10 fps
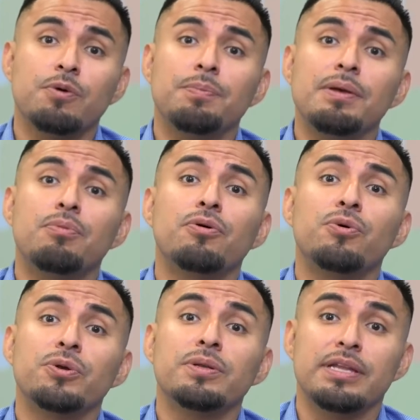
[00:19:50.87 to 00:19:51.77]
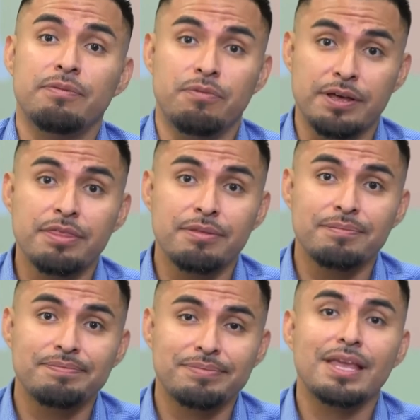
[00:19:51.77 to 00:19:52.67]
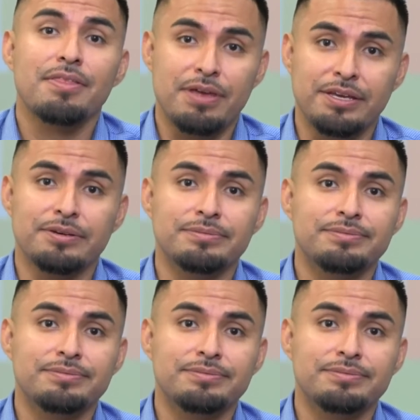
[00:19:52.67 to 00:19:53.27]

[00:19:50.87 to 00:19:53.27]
with people who you live with. Thank you.